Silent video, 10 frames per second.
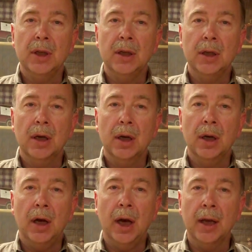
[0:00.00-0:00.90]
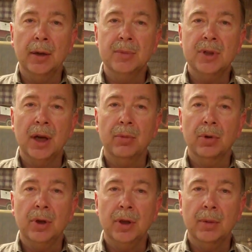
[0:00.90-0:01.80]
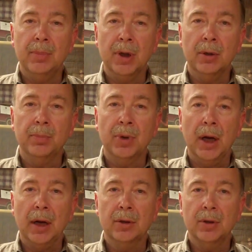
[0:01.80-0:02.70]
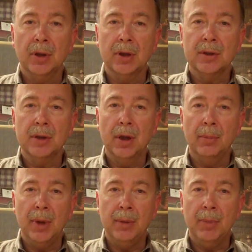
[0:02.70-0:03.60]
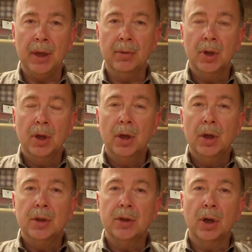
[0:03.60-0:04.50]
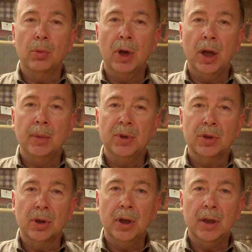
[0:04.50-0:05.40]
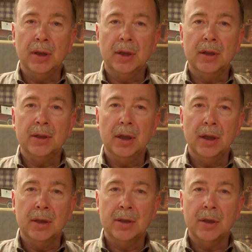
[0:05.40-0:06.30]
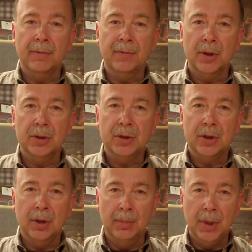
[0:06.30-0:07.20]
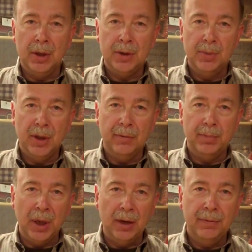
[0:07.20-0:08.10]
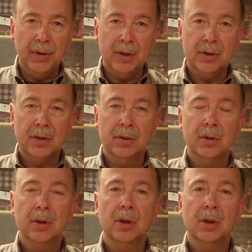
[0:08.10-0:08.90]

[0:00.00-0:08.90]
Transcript: the items that were in the bill prior to this amendment. So while I'm sorry that this is the first diminishment of benefits